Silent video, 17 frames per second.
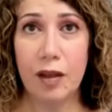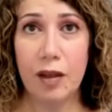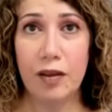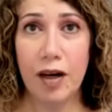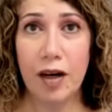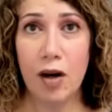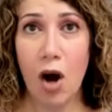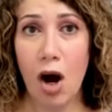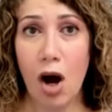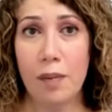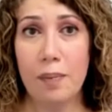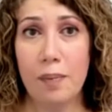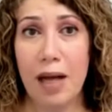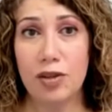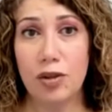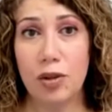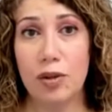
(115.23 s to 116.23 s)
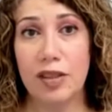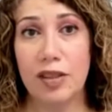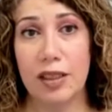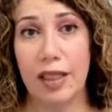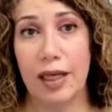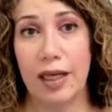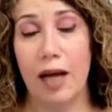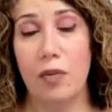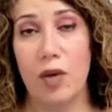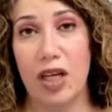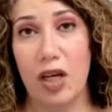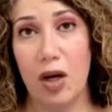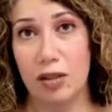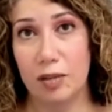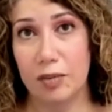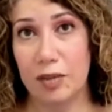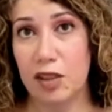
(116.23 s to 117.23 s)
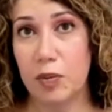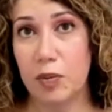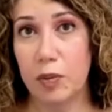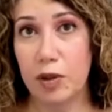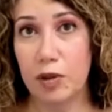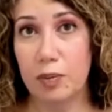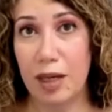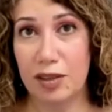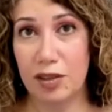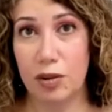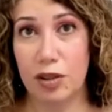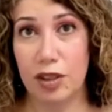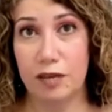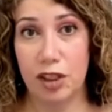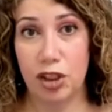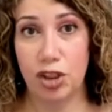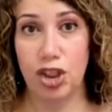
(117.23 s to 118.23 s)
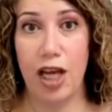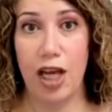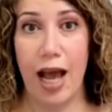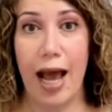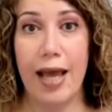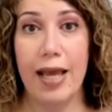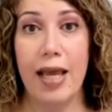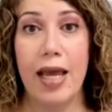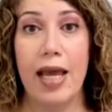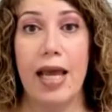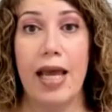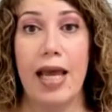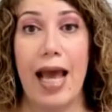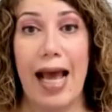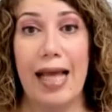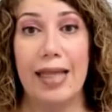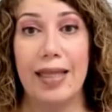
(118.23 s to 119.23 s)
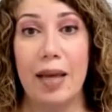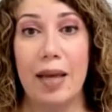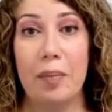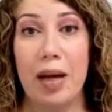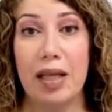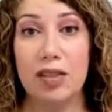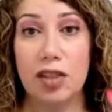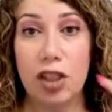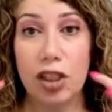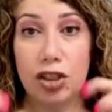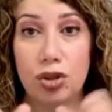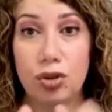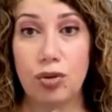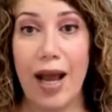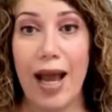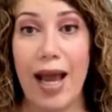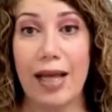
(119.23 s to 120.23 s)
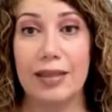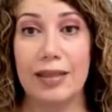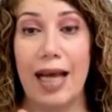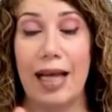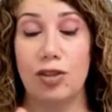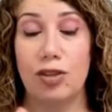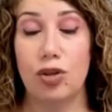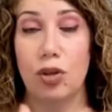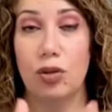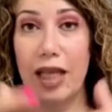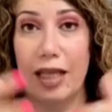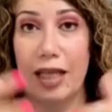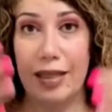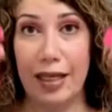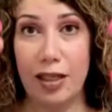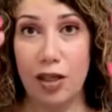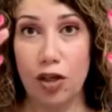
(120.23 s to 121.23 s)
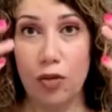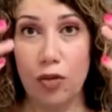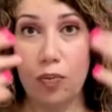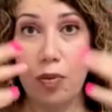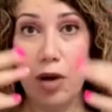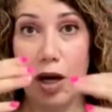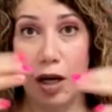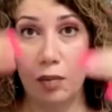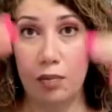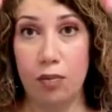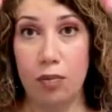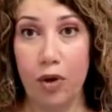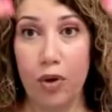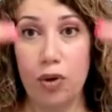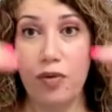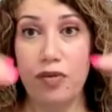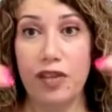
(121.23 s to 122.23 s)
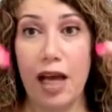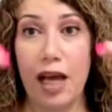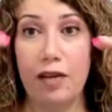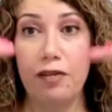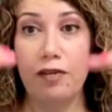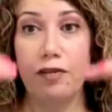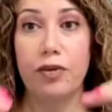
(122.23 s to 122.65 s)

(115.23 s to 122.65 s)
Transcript: There are muscles in the gut, we call them the split muscles of the GI, and they must contract and so that they could move that